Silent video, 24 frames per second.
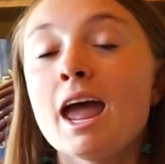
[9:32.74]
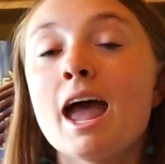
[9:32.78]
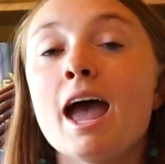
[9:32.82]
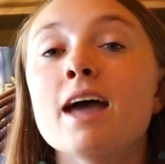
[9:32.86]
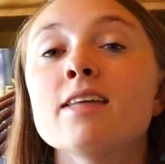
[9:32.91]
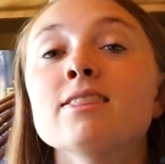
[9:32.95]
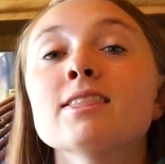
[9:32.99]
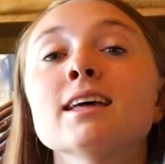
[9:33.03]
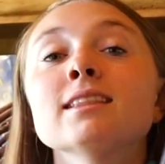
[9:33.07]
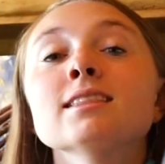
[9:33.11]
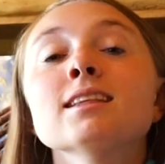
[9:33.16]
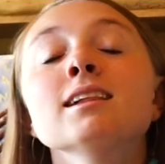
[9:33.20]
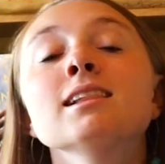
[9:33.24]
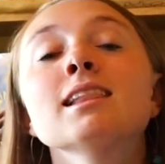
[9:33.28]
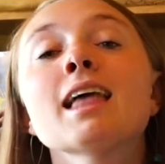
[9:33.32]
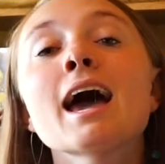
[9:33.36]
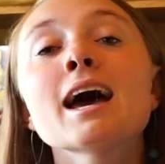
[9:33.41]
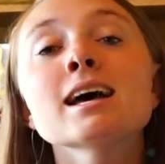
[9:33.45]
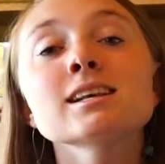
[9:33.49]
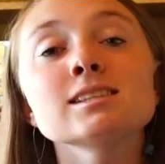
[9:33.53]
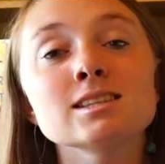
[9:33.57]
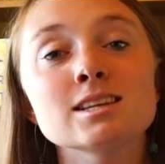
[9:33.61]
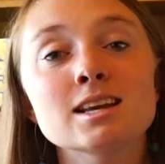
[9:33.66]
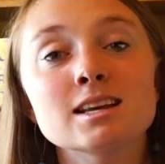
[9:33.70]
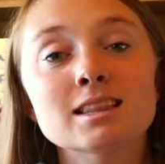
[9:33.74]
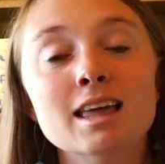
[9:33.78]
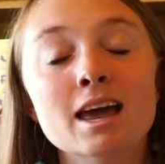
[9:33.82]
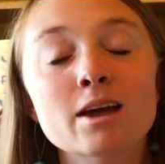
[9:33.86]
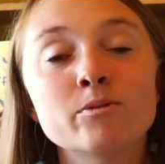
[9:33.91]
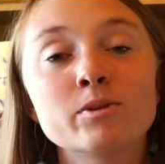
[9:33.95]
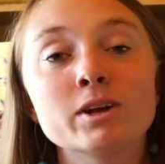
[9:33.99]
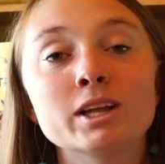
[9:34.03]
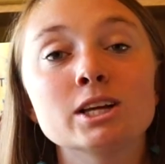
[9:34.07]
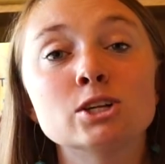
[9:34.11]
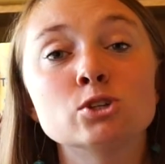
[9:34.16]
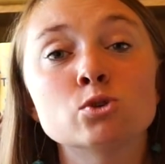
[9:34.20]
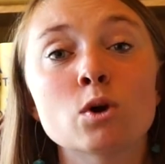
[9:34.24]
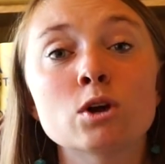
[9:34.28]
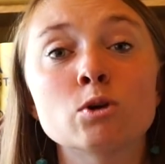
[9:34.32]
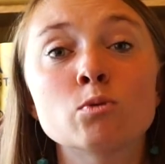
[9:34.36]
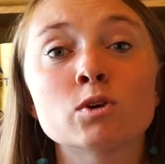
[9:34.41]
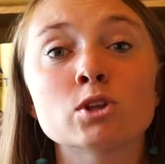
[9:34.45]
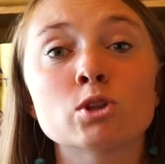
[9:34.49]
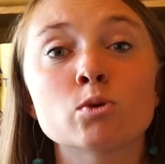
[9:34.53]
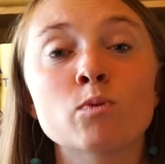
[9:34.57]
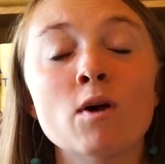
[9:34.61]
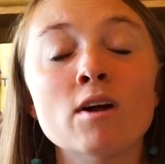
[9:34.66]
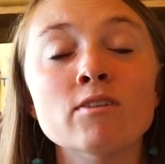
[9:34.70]
and then the last thing that I really enjoyed
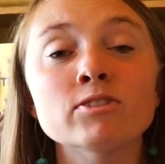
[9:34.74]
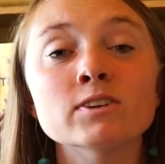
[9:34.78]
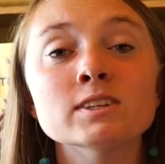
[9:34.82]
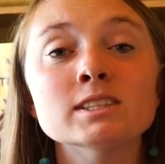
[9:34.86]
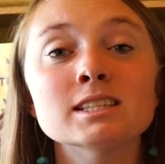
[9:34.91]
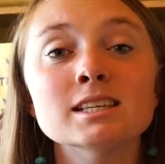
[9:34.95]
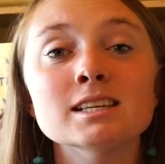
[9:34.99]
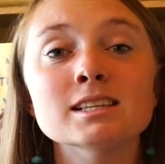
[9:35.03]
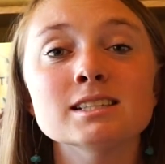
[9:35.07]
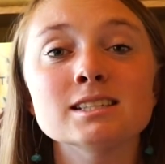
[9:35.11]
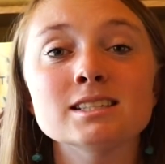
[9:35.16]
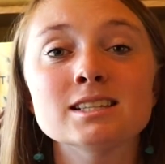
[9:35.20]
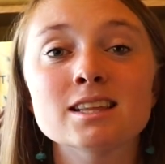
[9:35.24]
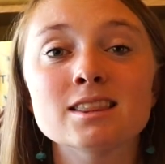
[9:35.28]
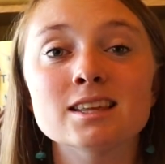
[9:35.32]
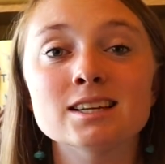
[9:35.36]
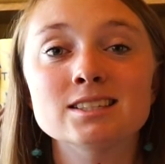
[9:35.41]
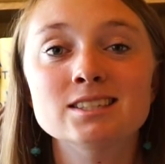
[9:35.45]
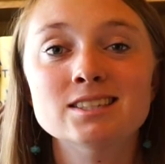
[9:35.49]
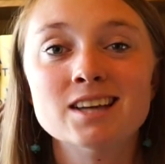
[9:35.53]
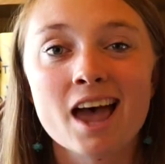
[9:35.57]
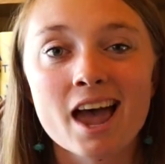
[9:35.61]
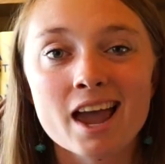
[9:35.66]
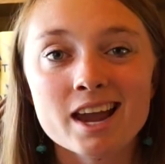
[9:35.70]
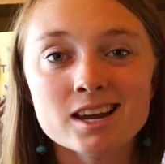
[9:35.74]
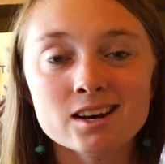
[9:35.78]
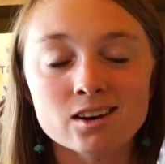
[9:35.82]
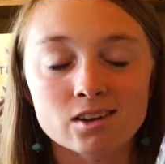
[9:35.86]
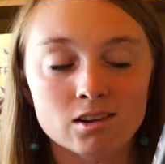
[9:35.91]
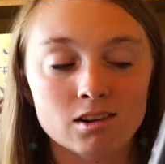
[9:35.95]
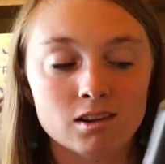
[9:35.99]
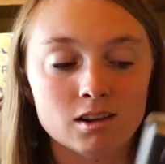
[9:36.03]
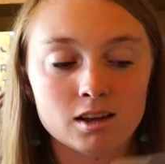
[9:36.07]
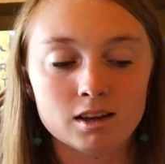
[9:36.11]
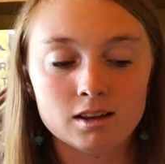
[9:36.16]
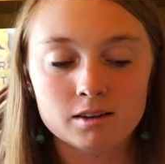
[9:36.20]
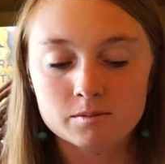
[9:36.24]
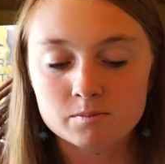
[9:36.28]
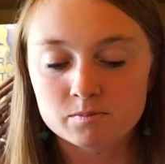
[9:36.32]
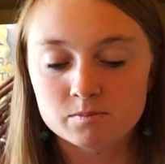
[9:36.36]
were the references to the title.